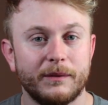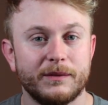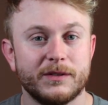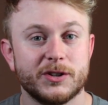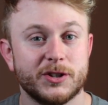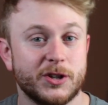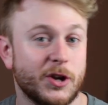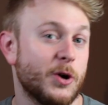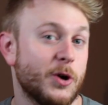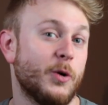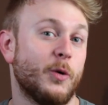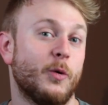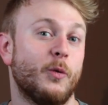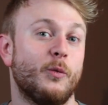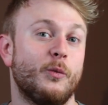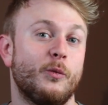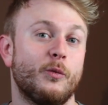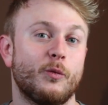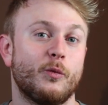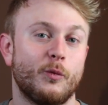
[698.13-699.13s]
So,
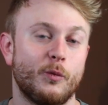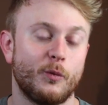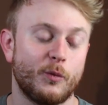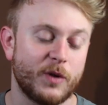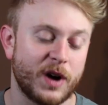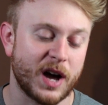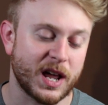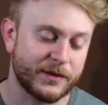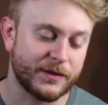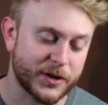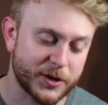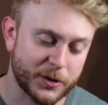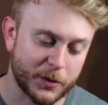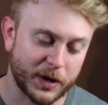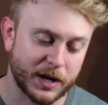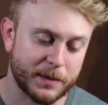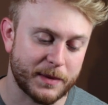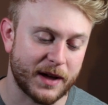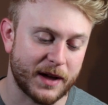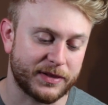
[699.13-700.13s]
kind of
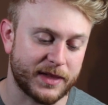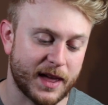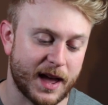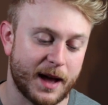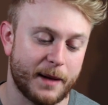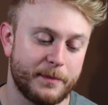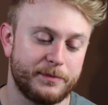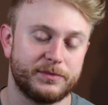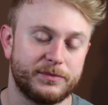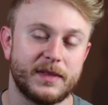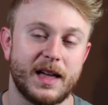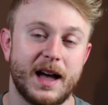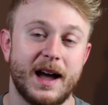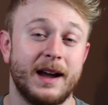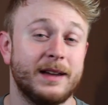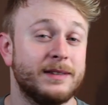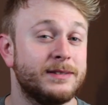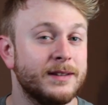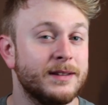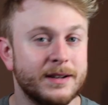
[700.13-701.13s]
annoyed about that.
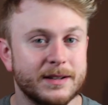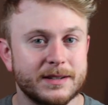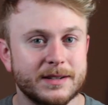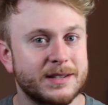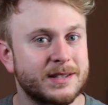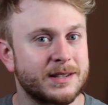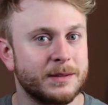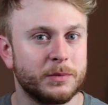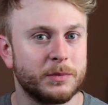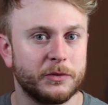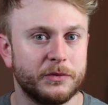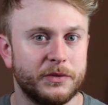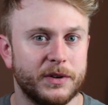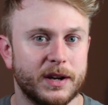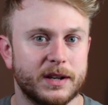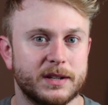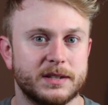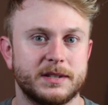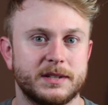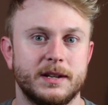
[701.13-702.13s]
I think it's a simple
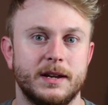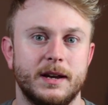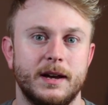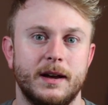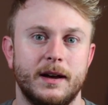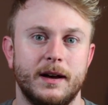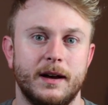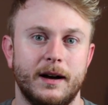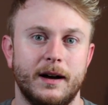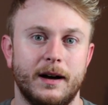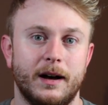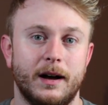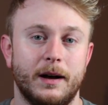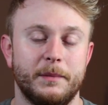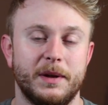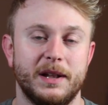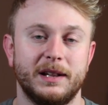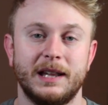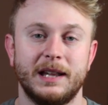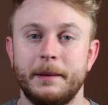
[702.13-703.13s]
fix.
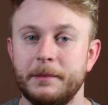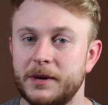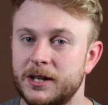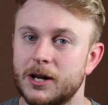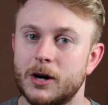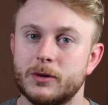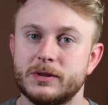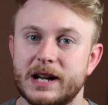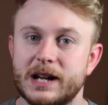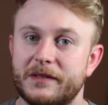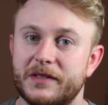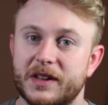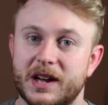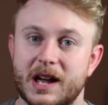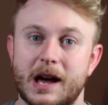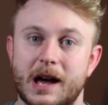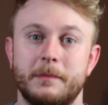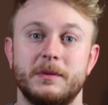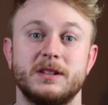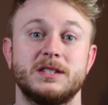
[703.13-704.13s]
Let me know down in the
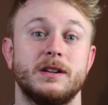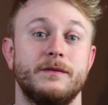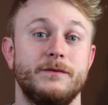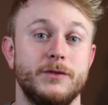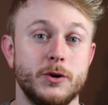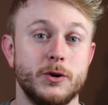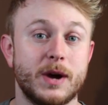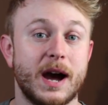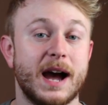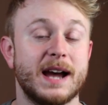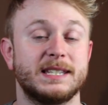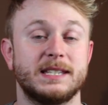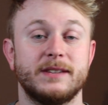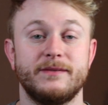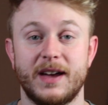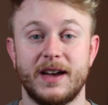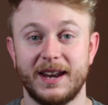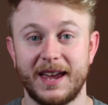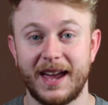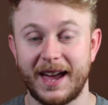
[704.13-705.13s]
comments if you guys have
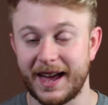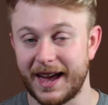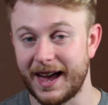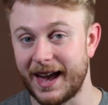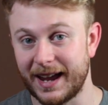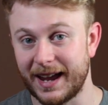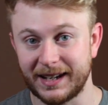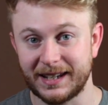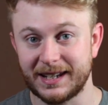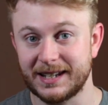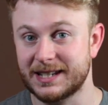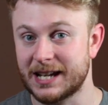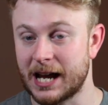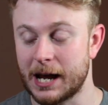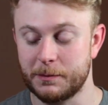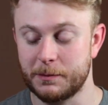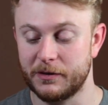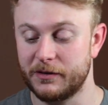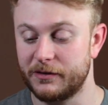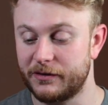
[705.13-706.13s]
had any
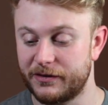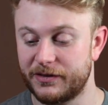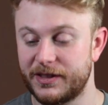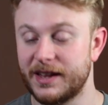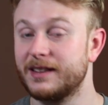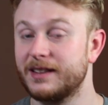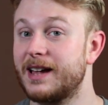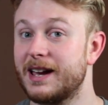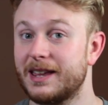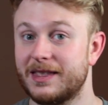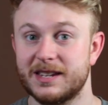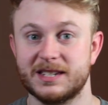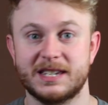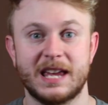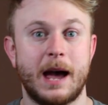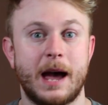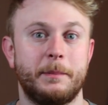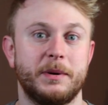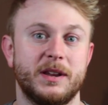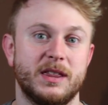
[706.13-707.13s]
type of thing like this
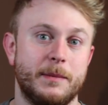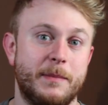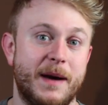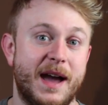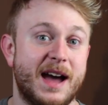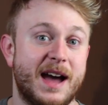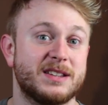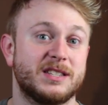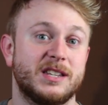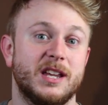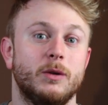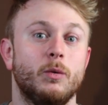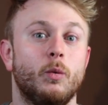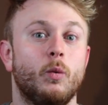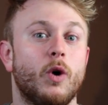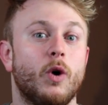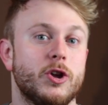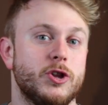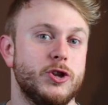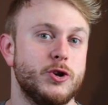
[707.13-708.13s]
happen in the past and
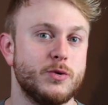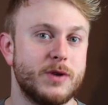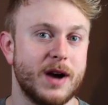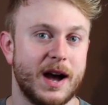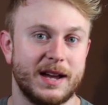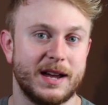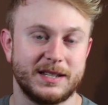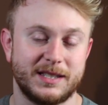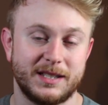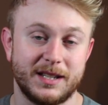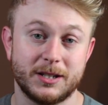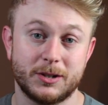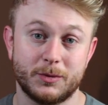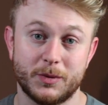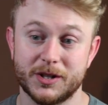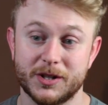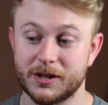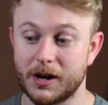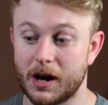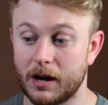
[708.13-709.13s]
what you guys did
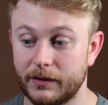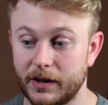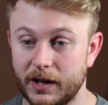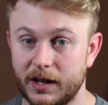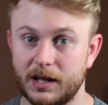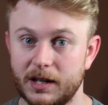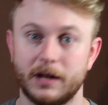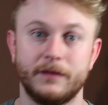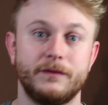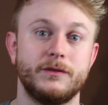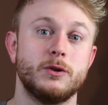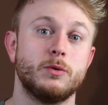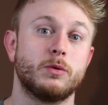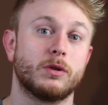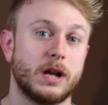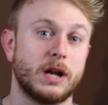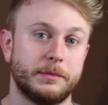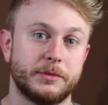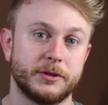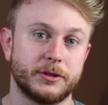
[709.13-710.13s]
to resolve it, if you
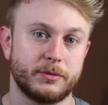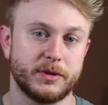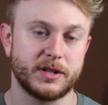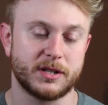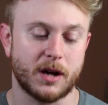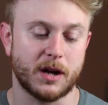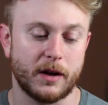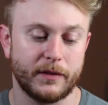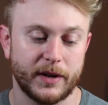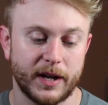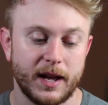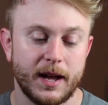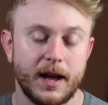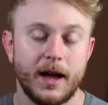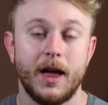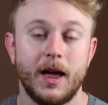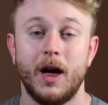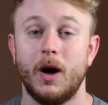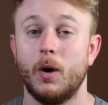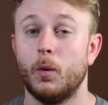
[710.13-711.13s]
were able to resolve it.
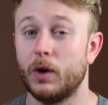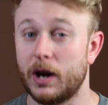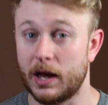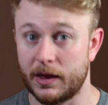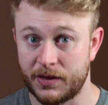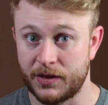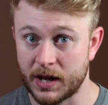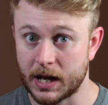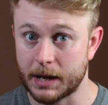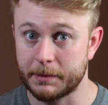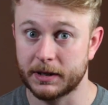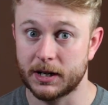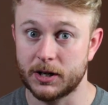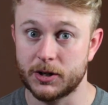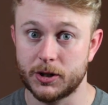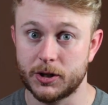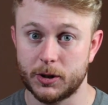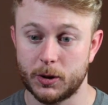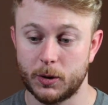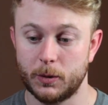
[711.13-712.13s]
What I think I'm going to
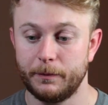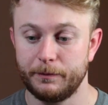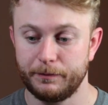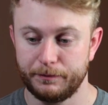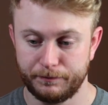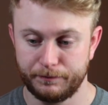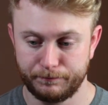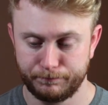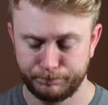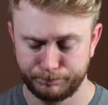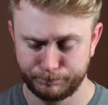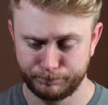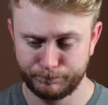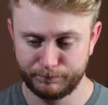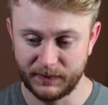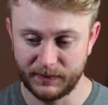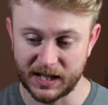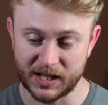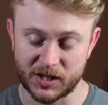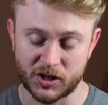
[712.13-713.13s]
do
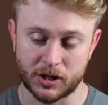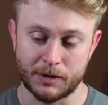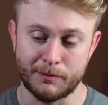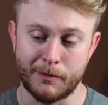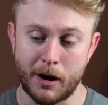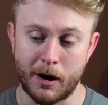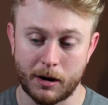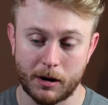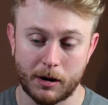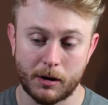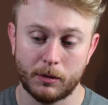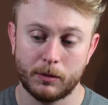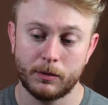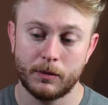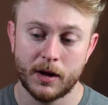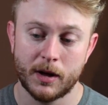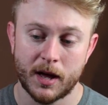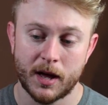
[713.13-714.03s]
is tomorrow